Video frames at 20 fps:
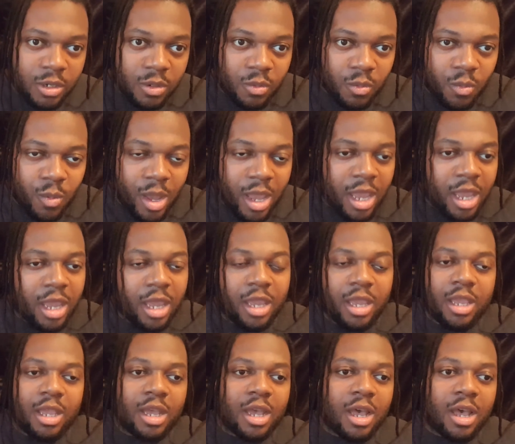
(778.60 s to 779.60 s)

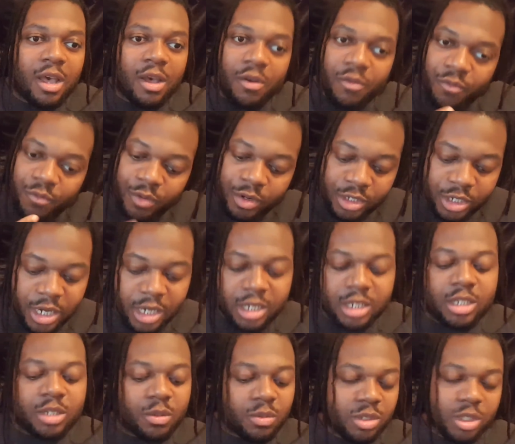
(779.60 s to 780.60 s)
way of rejecting
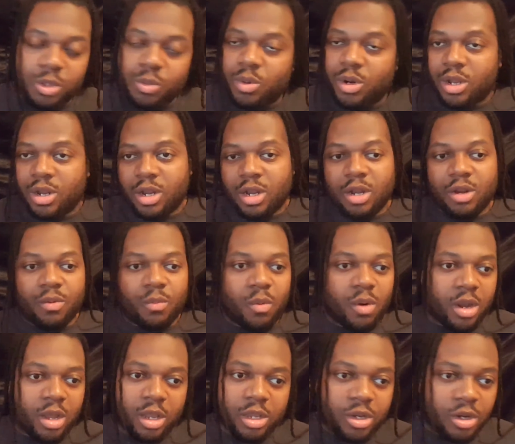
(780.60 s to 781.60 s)
someone. Just work on
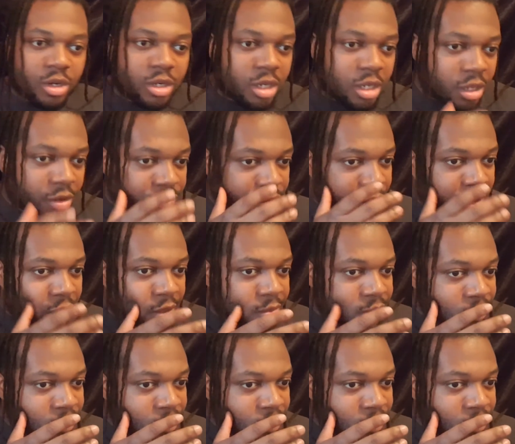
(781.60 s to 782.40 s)
your delivery.